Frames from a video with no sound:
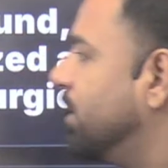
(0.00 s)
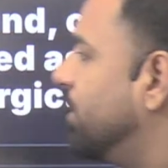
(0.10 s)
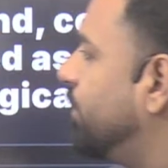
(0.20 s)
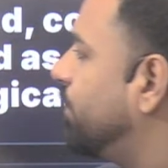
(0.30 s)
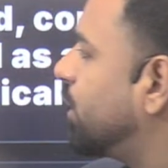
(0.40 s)

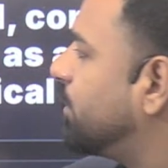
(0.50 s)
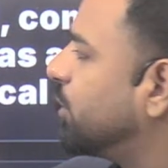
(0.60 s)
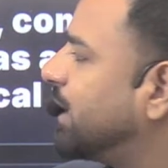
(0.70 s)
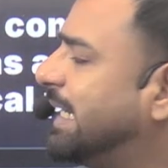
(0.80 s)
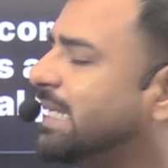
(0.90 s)
What
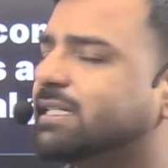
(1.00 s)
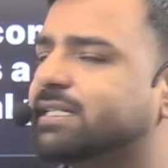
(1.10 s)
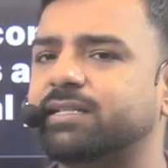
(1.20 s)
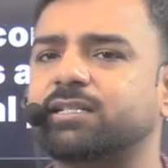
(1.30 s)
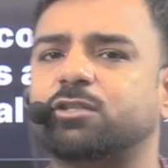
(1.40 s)
about
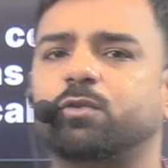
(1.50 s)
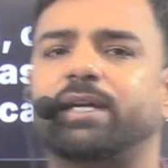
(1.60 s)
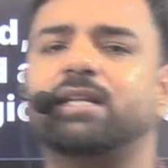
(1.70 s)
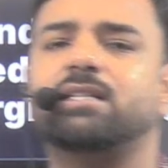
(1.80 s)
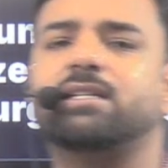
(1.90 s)
analgesics? So
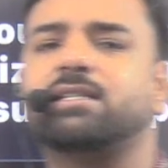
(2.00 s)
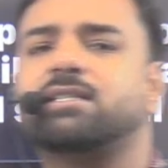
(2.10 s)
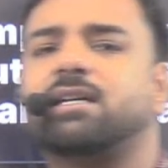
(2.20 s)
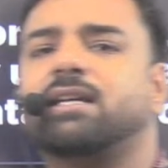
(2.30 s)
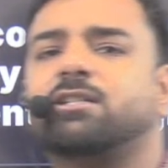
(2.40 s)
analgesics
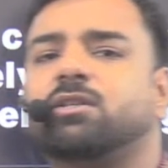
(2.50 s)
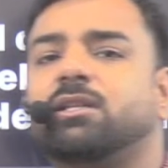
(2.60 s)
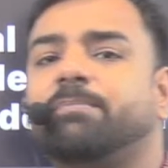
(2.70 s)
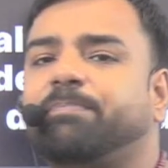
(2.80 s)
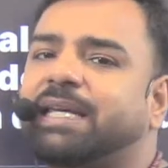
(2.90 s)
are actually
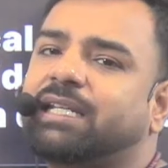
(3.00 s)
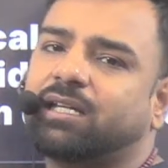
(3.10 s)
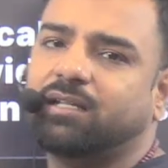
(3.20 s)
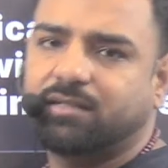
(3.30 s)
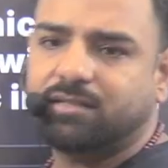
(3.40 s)
the
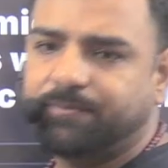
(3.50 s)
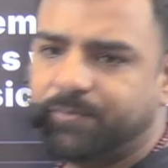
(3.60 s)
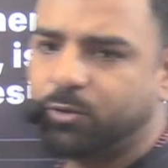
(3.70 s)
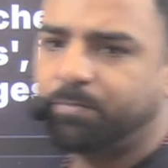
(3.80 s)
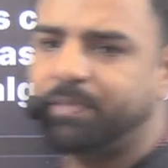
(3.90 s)
painkillers.
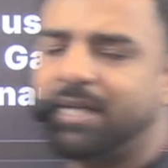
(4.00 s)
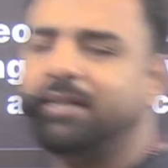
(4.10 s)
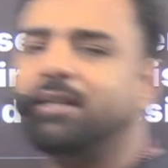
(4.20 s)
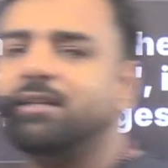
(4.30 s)
So painkillers